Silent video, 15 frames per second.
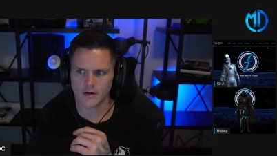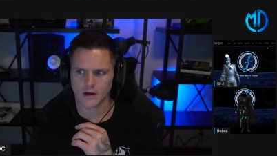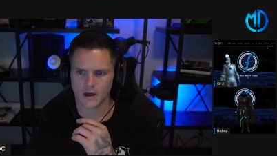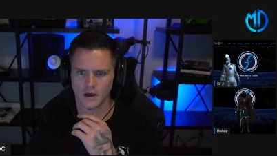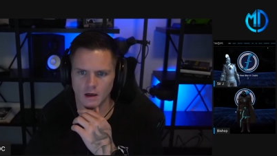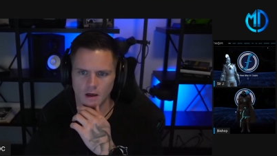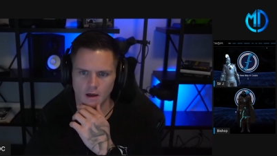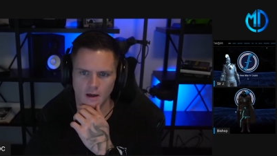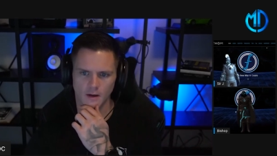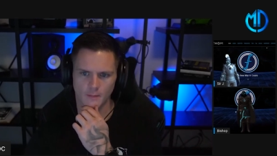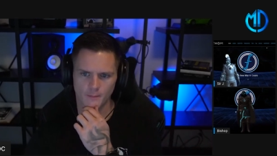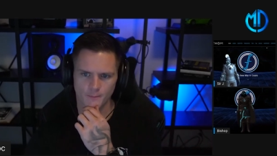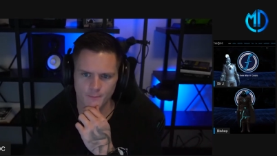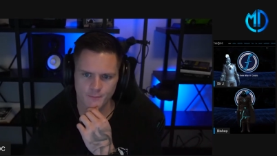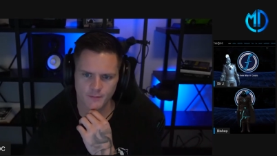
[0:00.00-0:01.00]

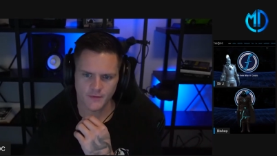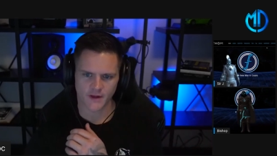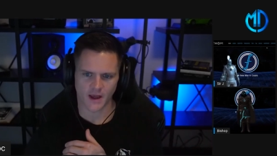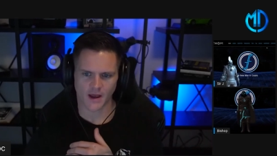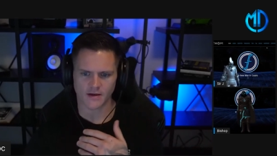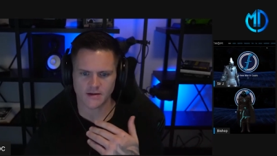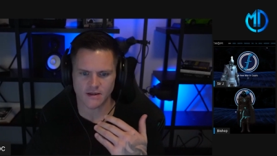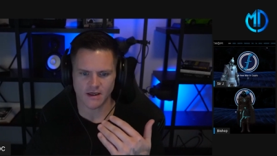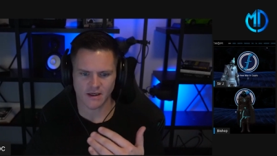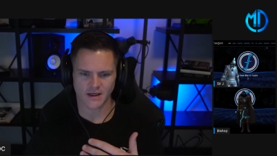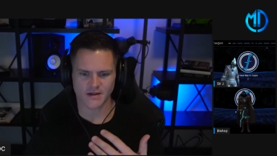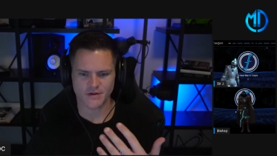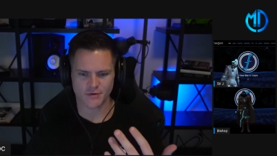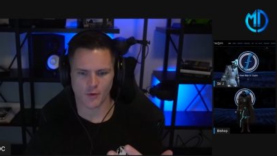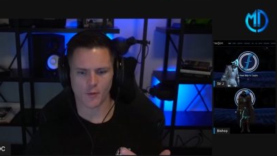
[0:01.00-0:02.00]
um, that it
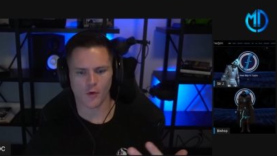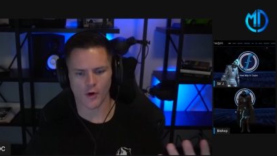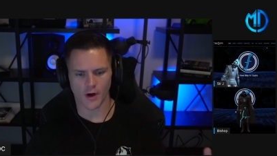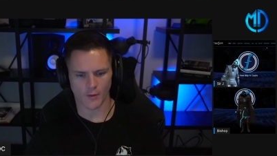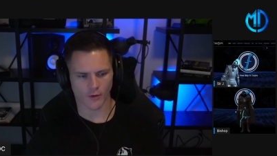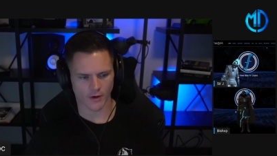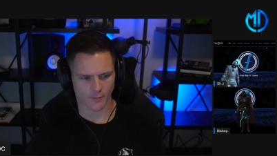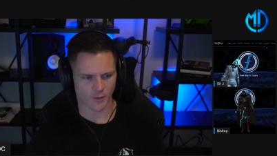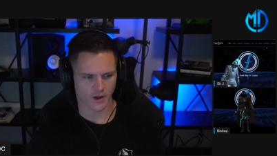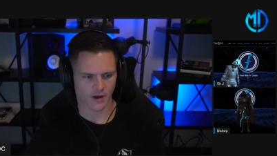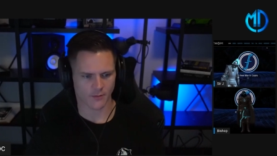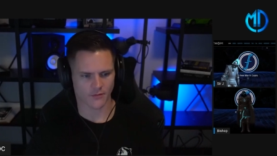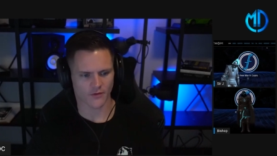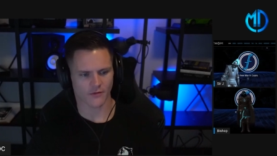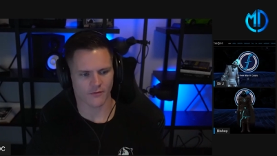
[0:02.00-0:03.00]
gets to a point where it
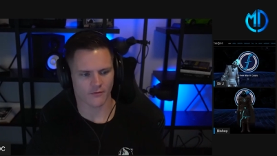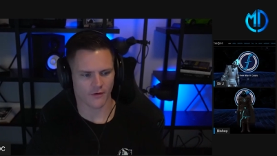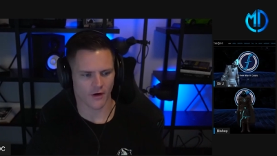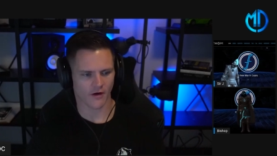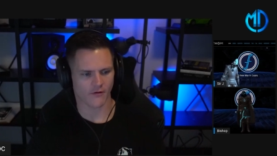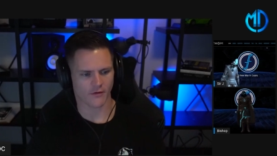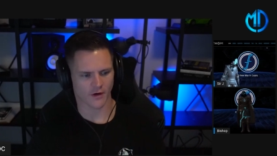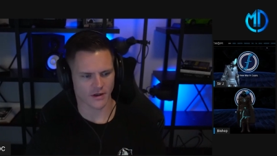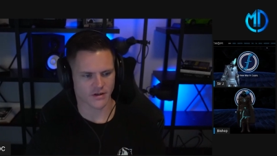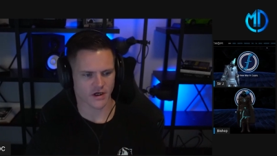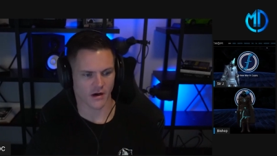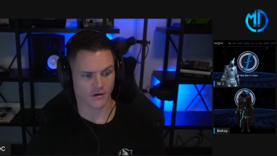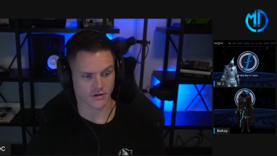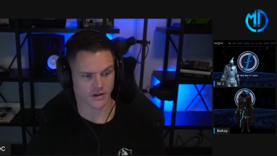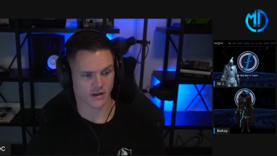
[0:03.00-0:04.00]
becomes very, very
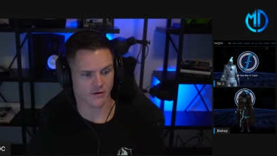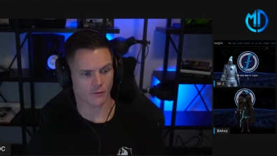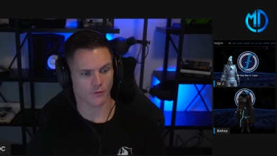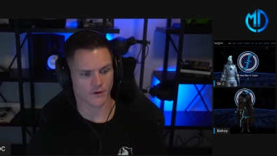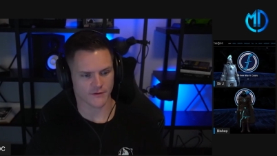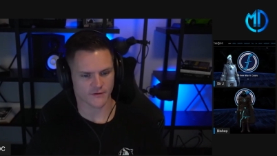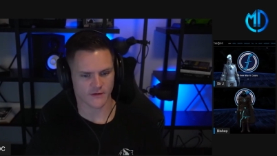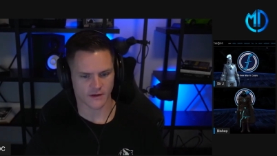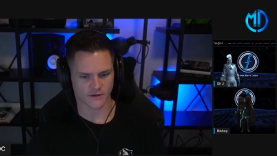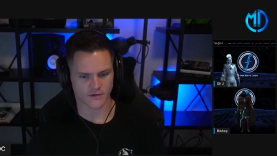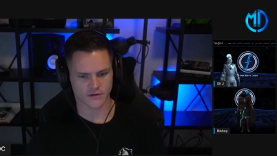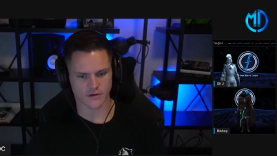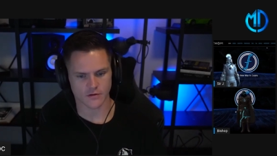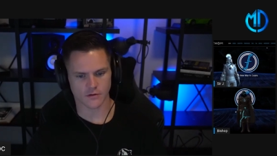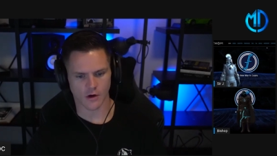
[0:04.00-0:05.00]
challenging once things
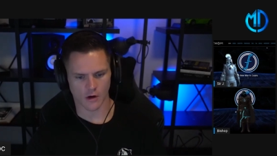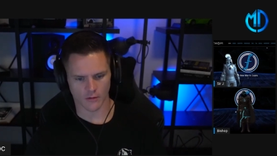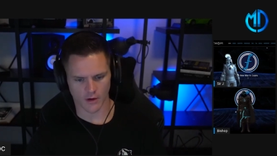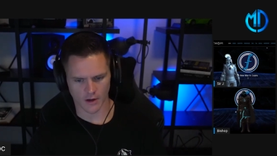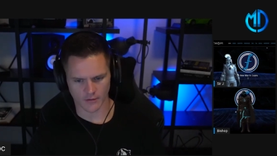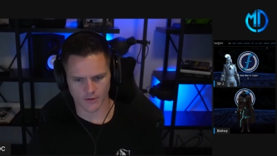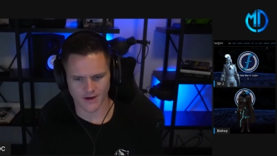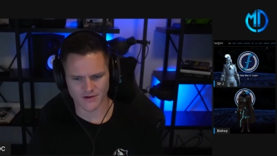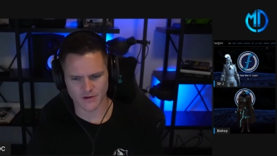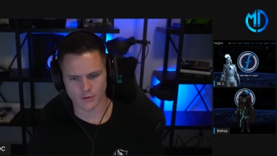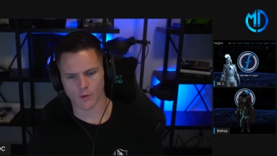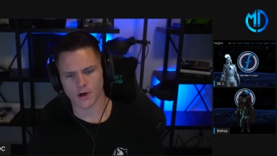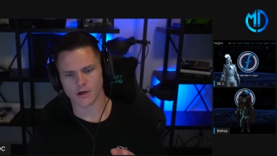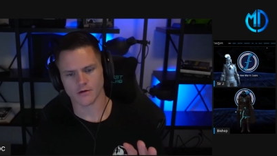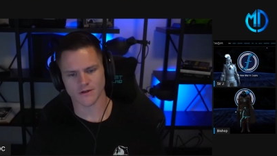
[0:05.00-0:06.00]
do go wrong, right? So
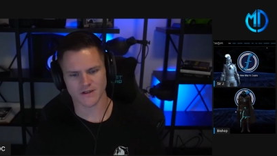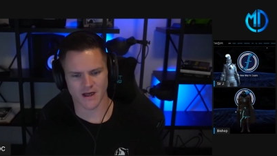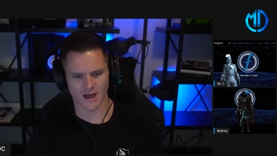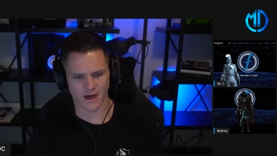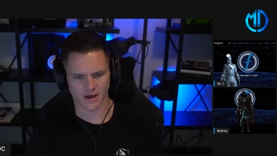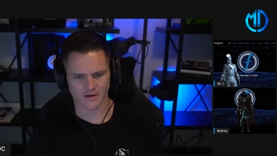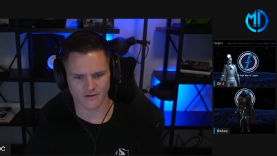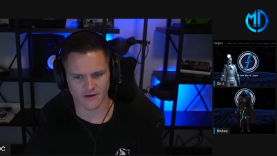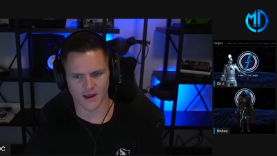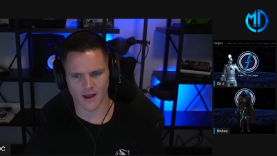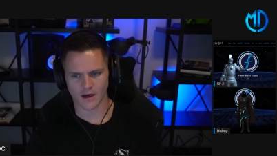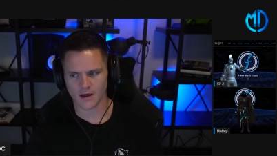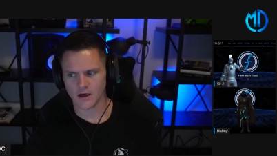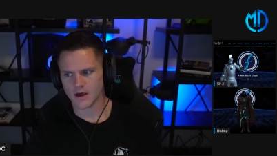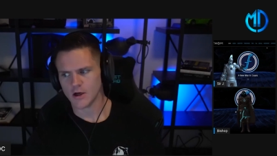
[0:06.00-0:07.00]
what you're saying is
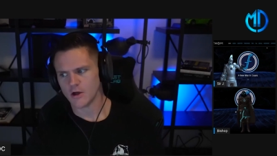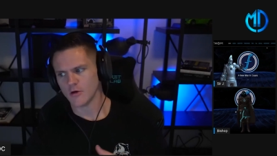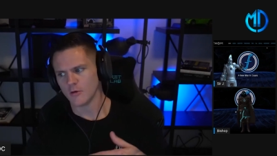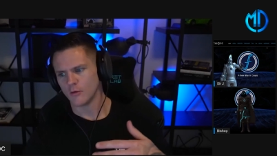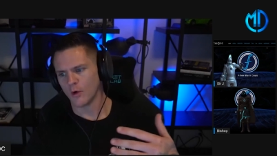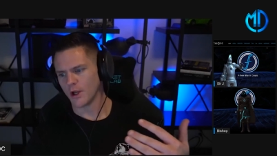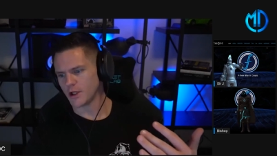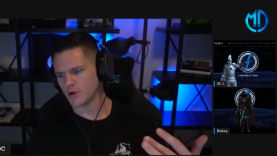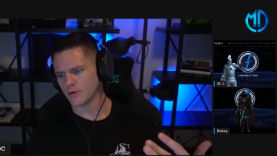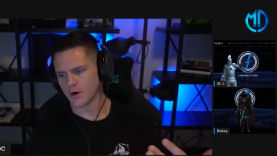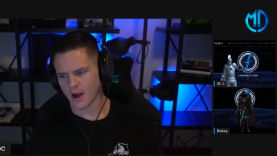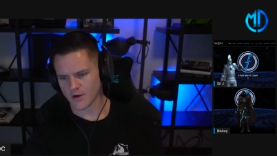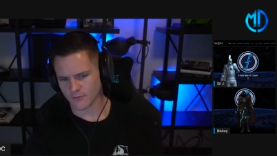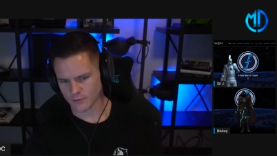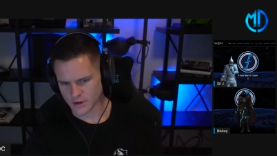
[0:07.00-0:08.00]
that what you
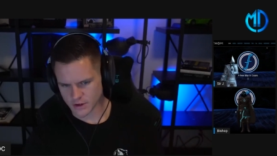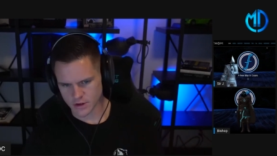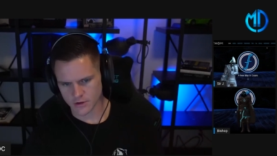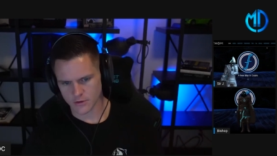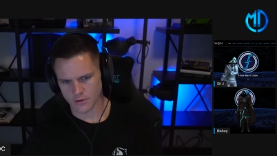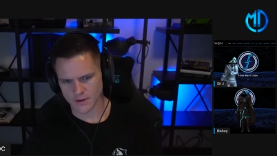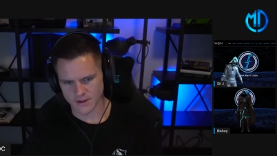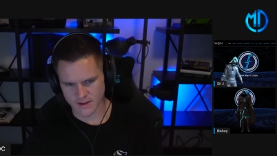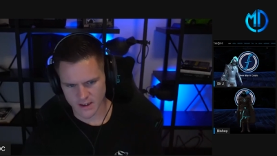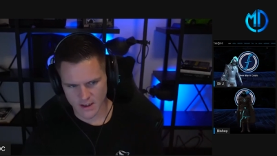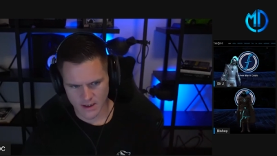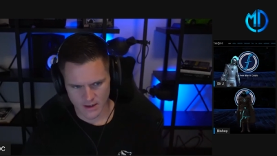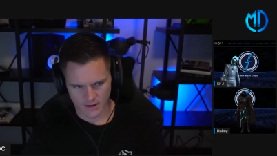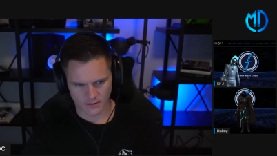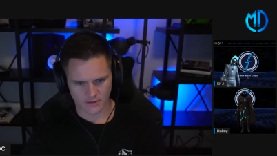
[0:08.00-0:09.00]
guys would do is
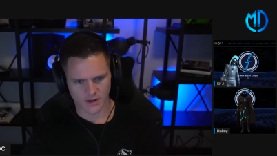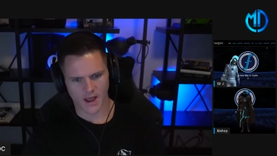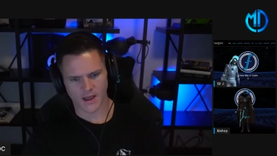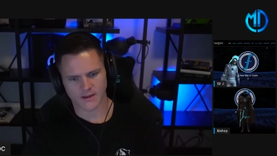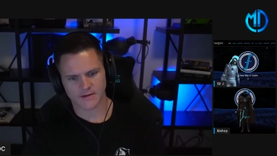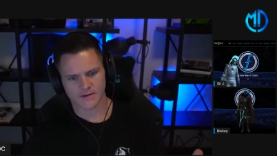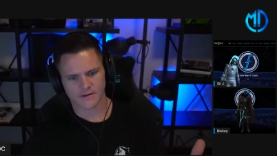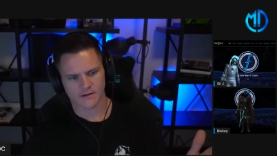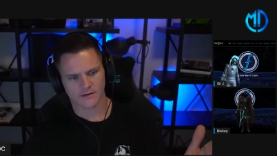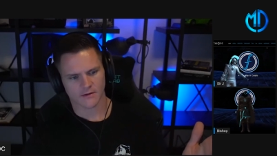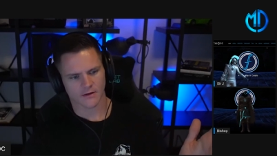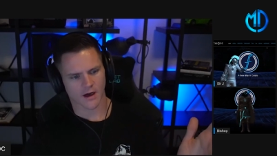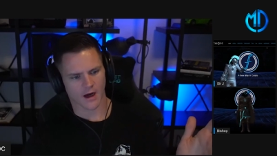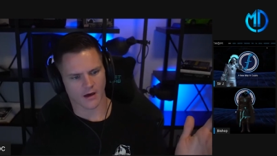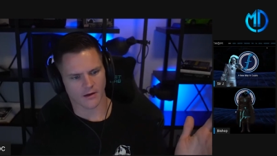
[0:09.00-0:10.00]
let
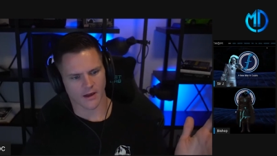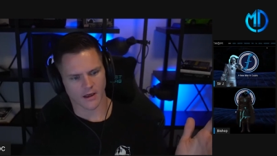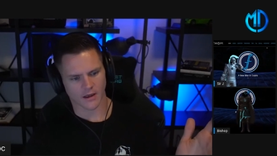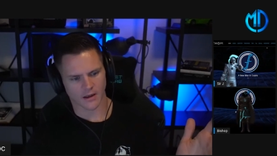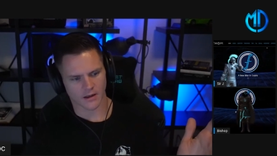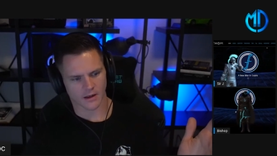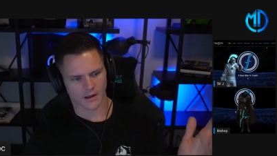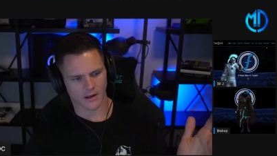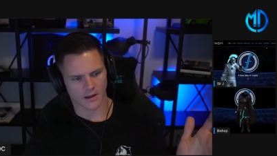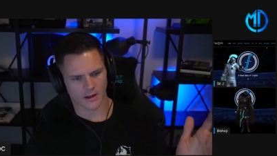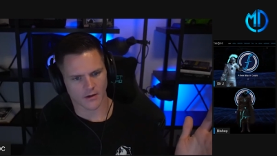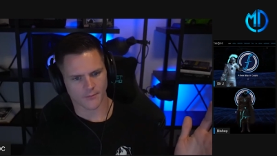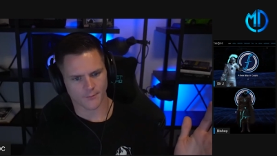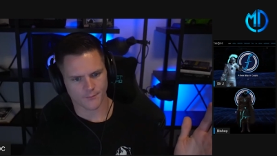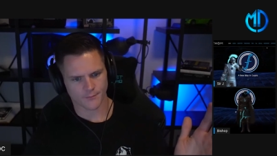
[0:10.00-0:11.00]
kind of like um,